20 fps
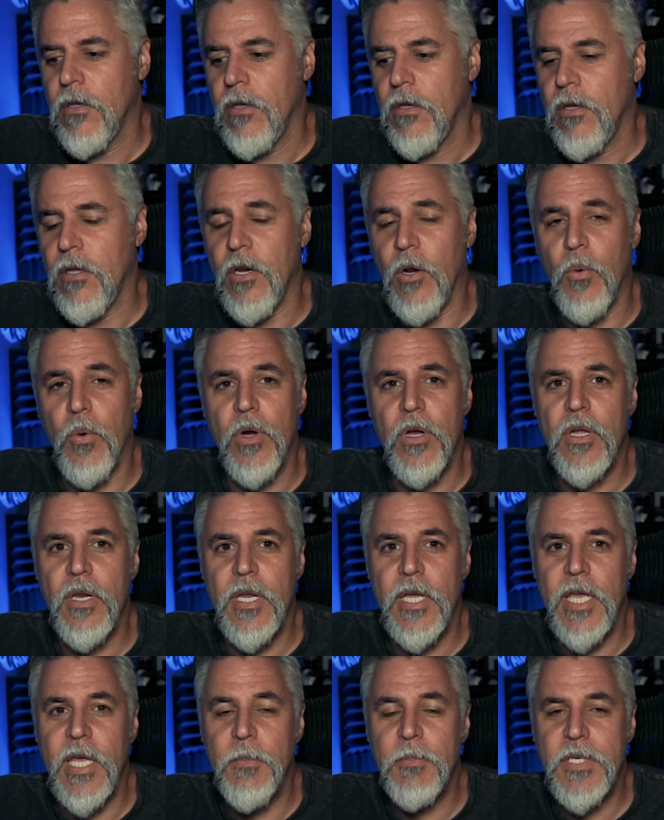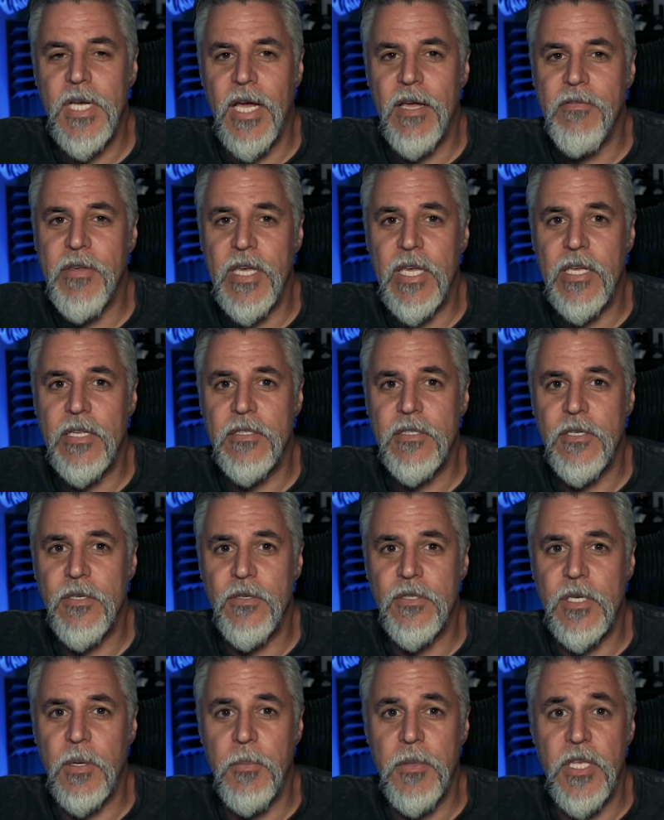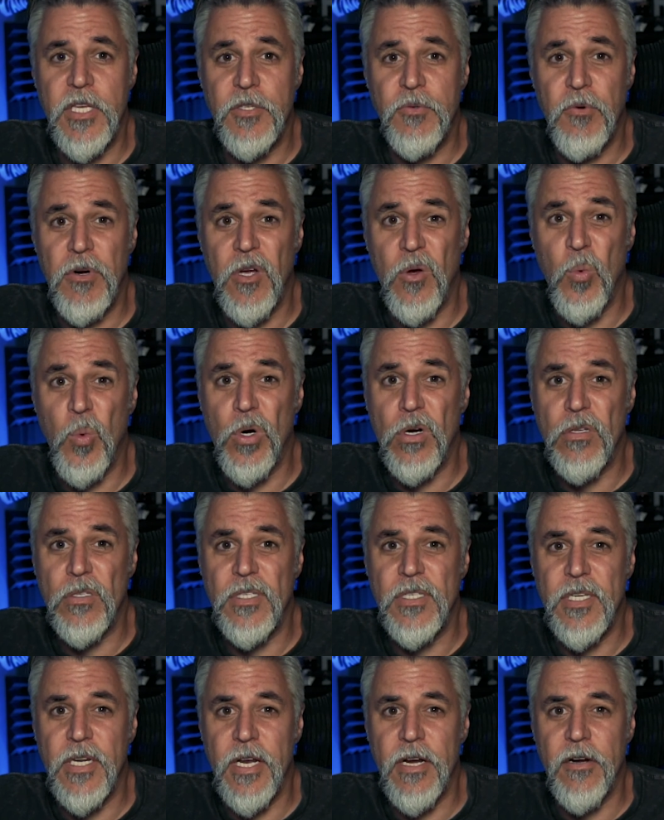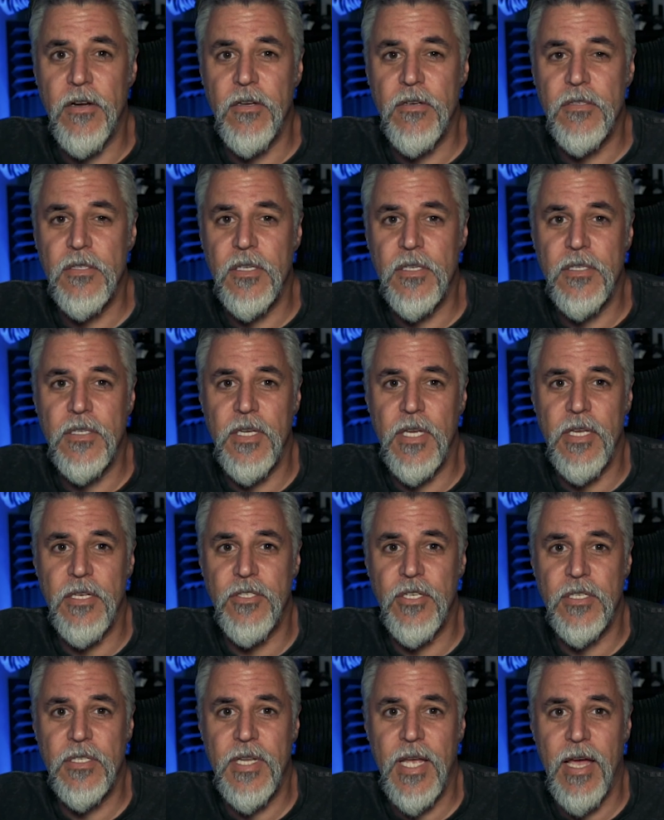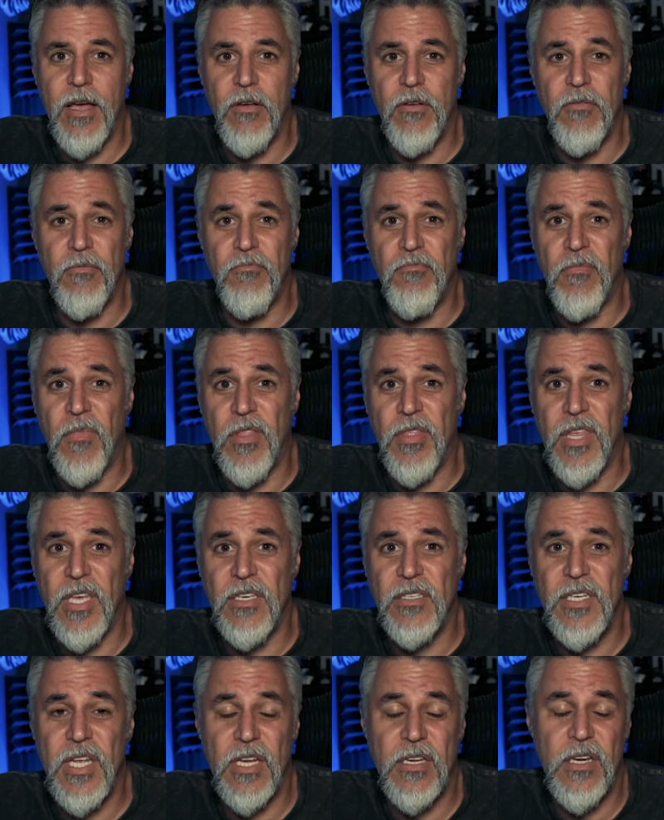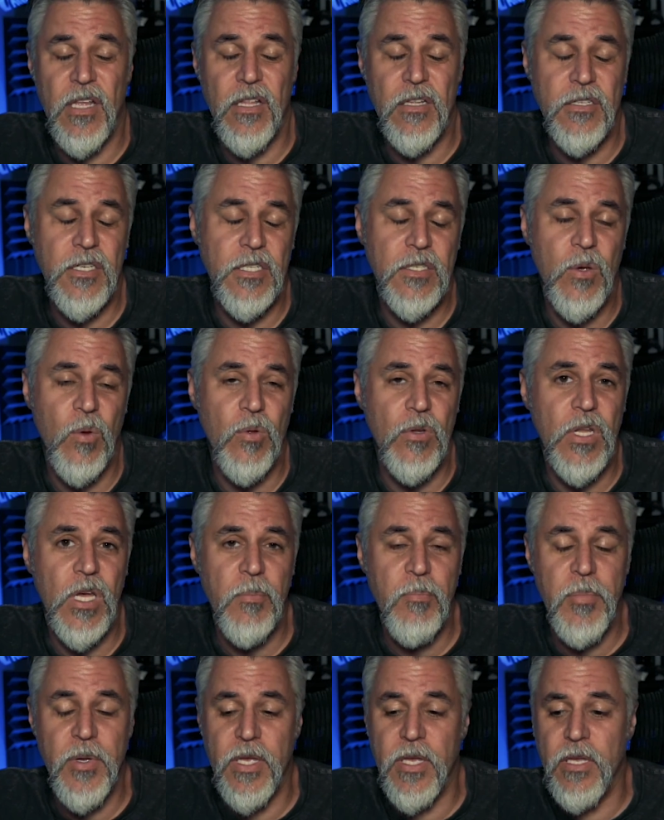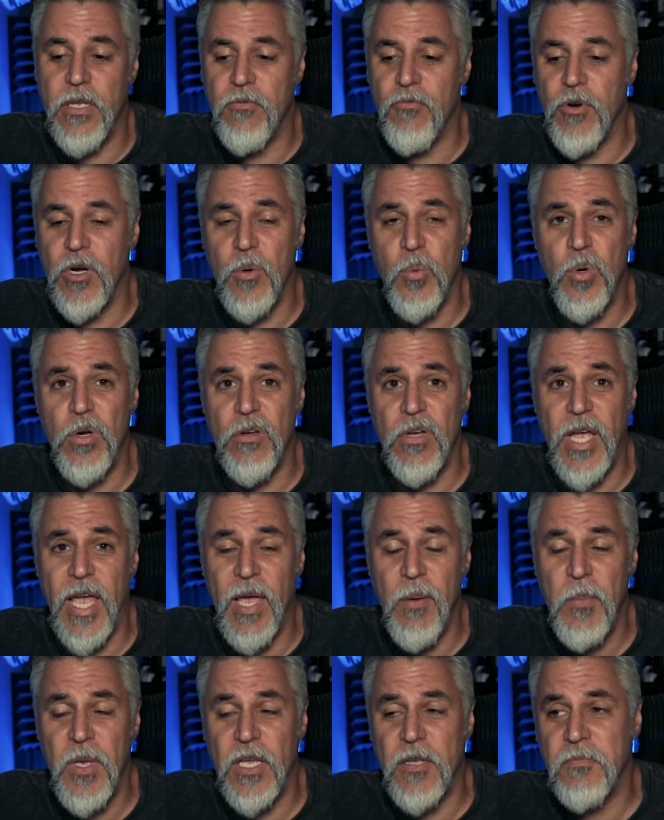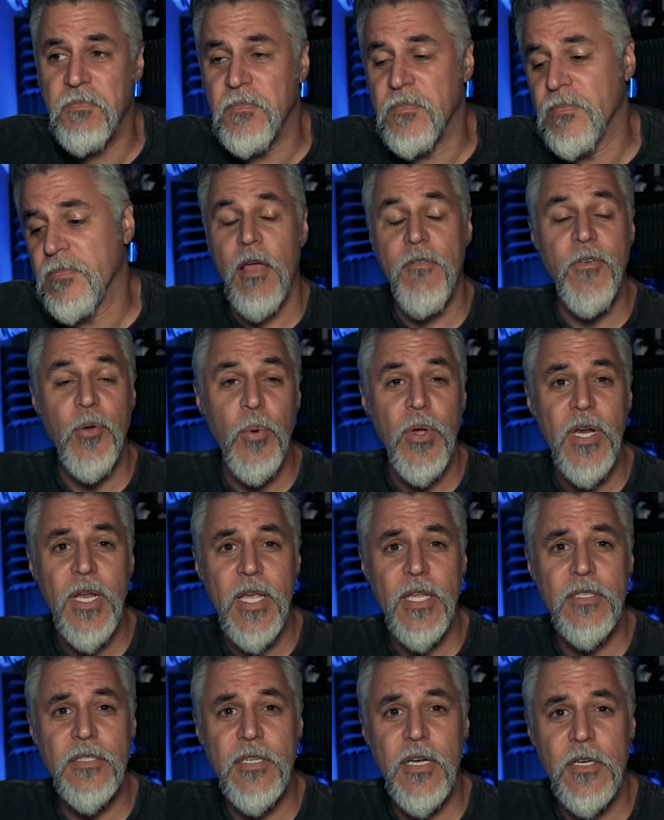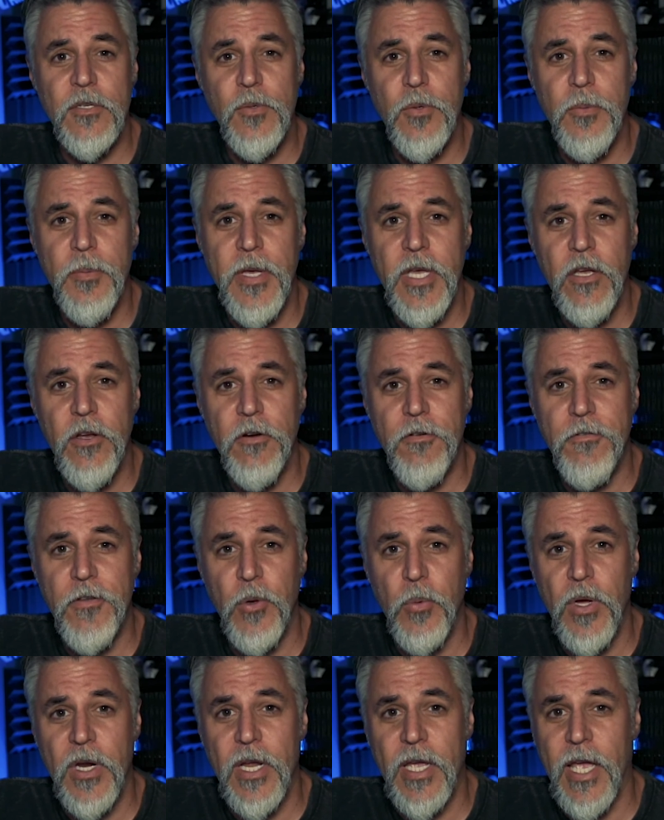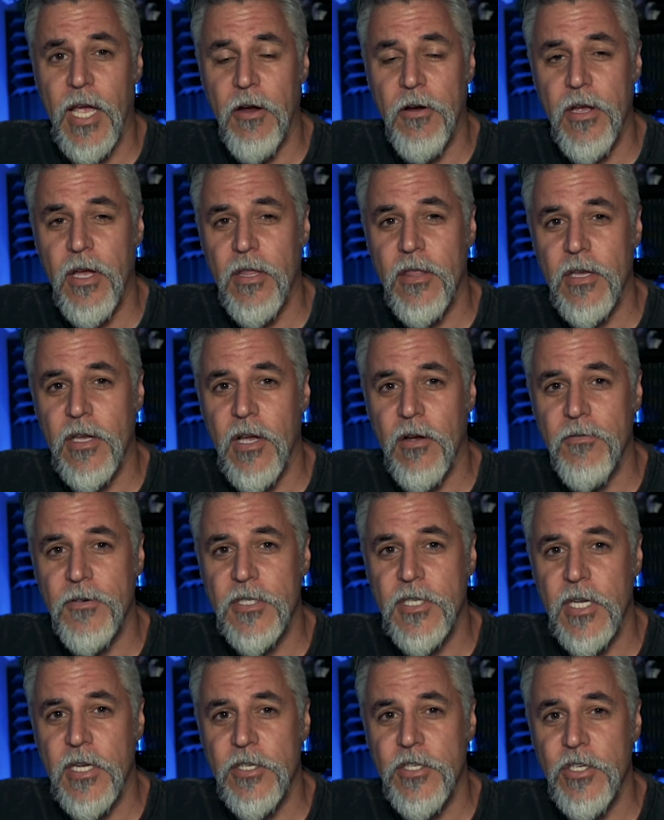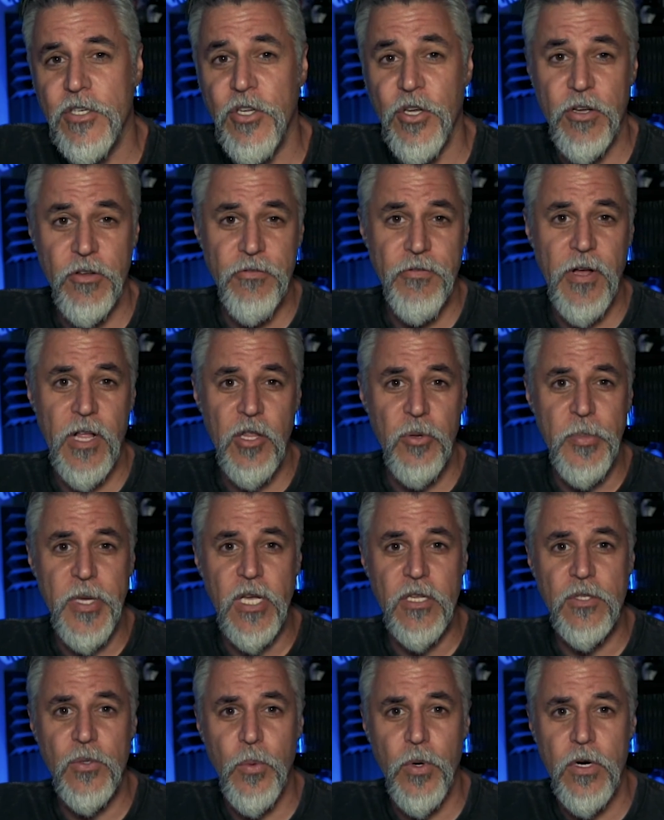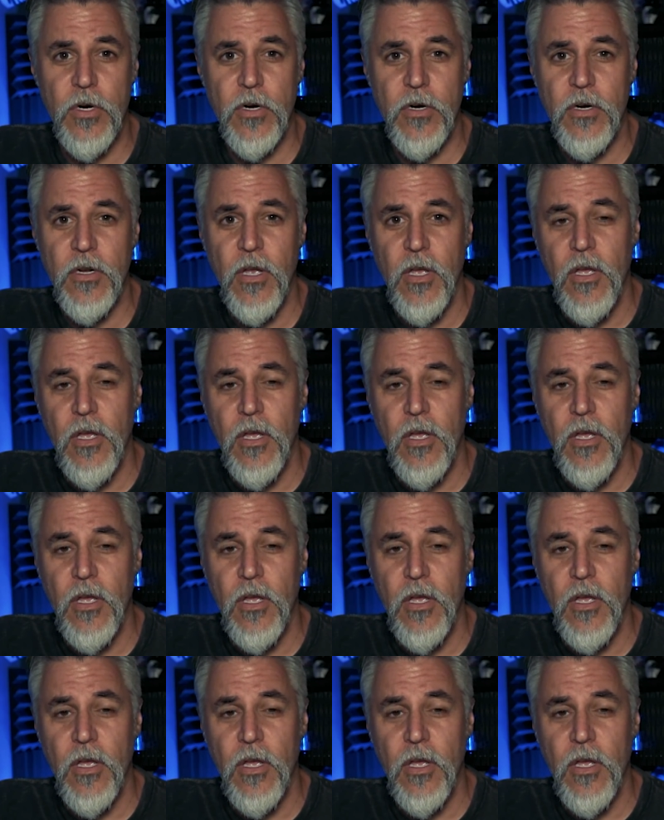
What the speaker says: You know, we're going to keep diving into some of these real world scenarios to see just how these technologies hold up in real world gaming. If you want to get in touch with me, or if you want to carry on the conversation, you could follow me on Twitter.